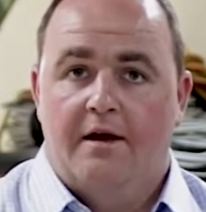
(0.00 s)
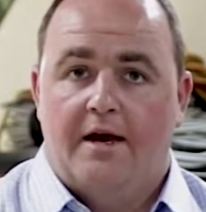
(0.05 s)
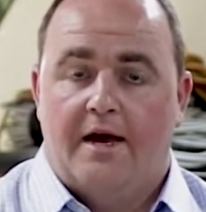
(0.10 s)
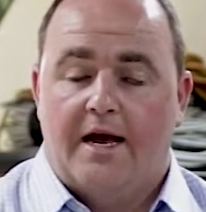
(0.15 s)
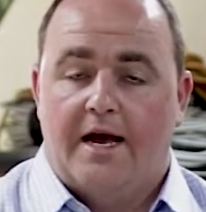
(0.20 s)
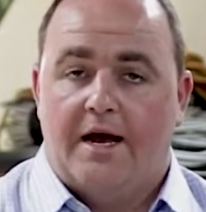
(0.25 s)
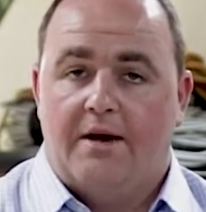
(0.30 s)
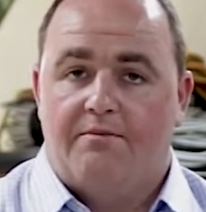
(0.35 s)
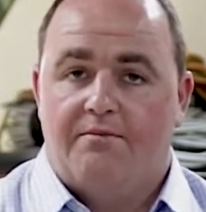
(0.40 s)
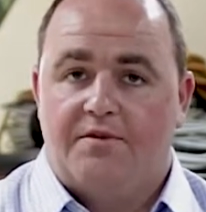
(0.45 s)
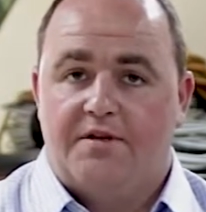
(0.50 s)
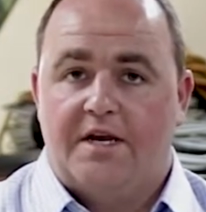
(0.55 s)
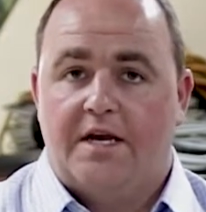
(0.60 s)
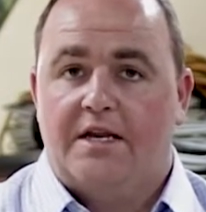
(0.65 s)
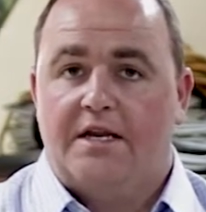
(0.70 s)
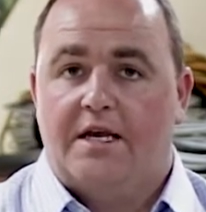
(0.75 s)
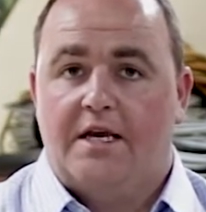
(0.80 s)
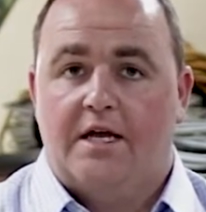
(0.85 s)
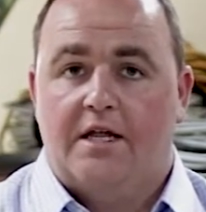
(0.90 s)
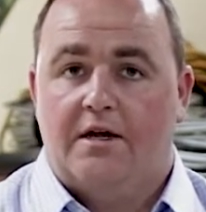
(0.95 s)

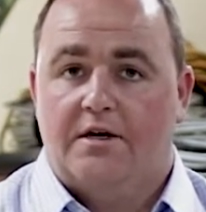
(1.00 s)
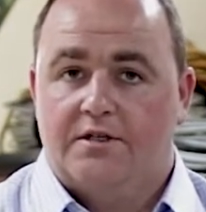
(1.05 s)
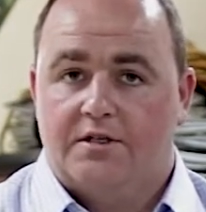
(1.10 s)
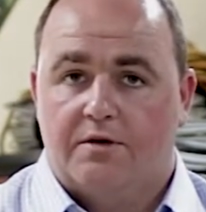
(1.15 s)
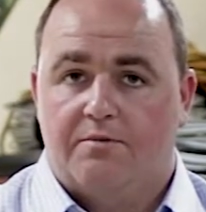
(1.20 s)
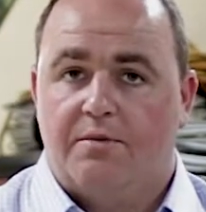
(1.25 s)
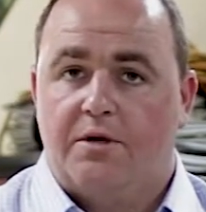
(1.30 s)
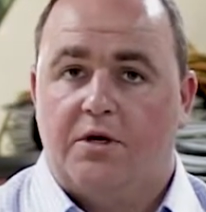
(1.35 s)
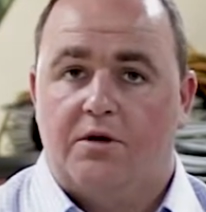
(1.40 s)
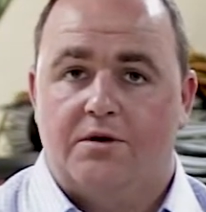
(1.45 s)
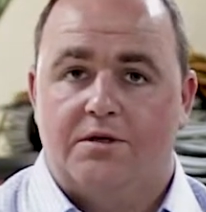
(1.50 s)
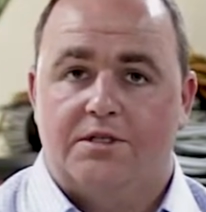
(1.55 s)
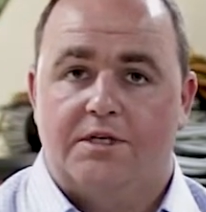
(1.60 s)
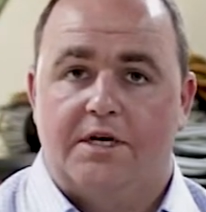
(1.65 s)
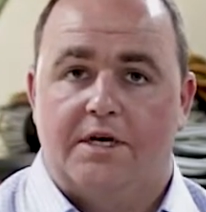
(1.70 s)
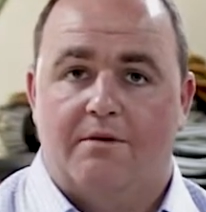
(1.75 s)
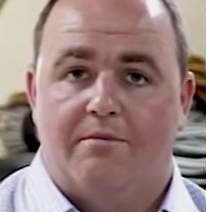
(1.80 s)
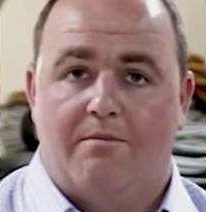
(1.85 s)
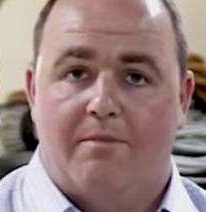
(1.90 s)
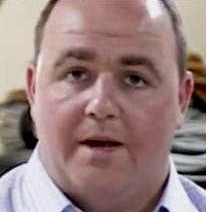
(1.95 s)
10 kilos I'll be using
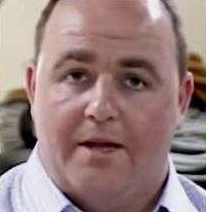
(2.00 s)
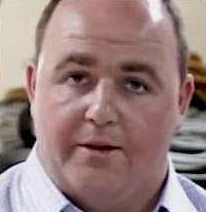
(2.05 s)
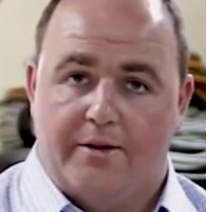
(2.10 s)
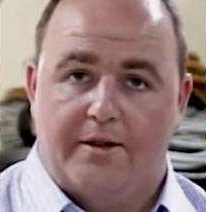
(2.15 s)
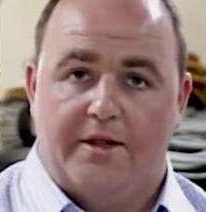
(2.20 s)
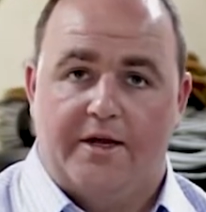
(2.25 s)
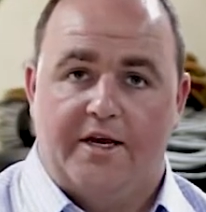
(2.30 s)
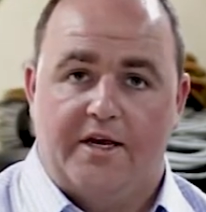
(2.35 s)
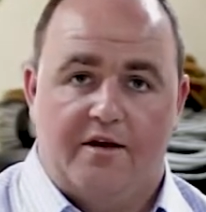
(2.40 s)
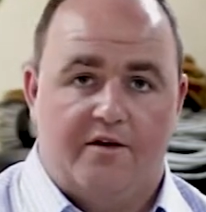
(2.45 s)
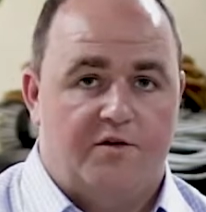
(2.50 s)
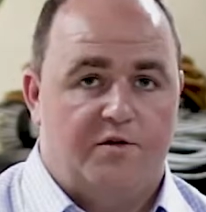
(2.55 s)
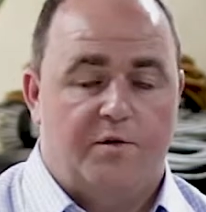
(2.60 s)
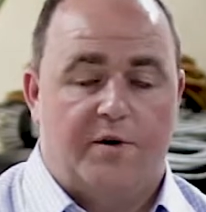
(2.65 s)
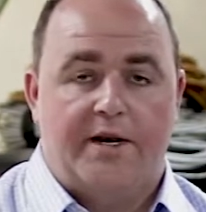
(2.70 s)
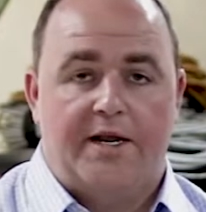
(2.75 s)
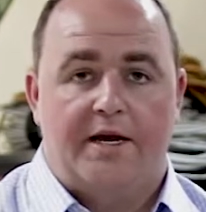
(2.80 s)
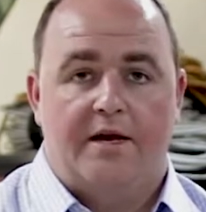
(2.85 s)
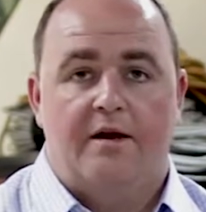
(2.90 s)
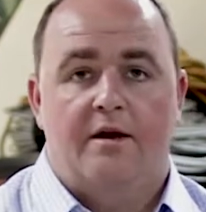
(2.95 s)
them monthly,
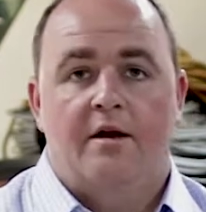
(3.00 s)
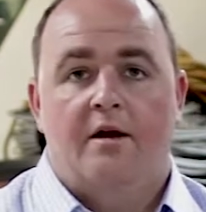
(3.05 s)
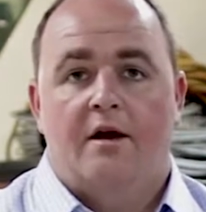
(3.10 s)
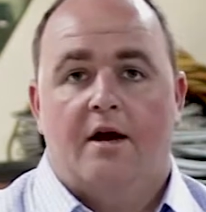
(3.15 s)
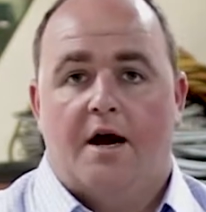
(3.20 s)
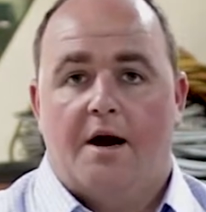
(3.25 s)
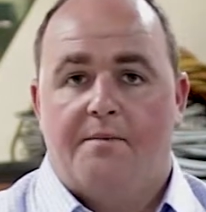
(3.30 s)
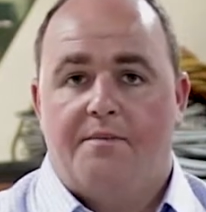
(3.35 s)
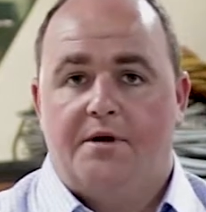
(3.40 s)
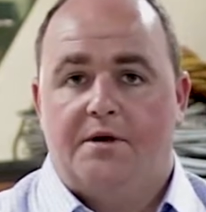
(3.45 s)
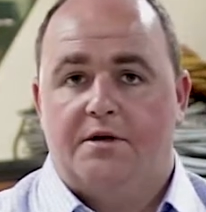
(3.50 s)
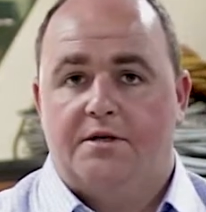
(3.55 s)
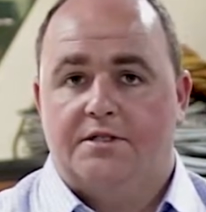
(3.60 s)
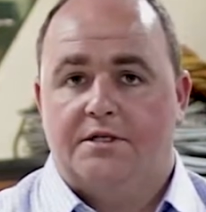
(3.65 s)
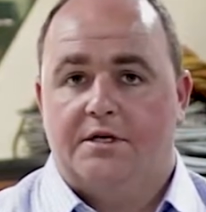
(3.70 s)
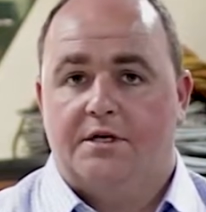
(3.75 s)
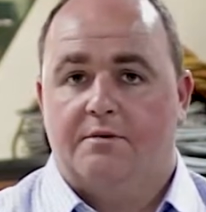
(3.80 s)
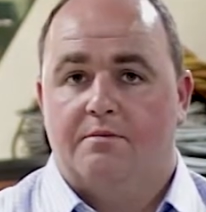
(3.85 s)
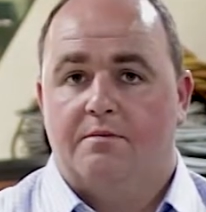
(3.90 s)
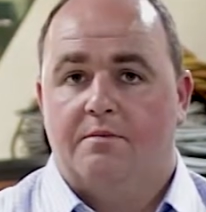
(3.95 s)
20 I'll be
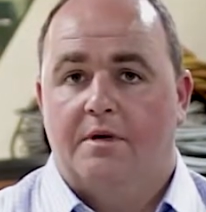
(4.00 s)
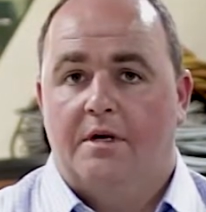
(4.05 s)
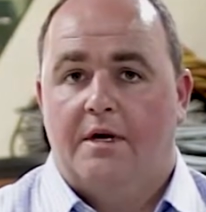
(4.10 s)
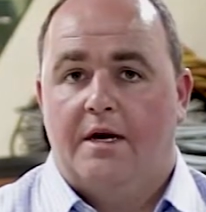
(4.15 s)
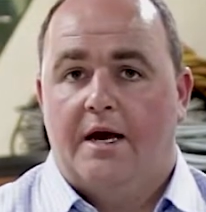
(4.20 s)
using them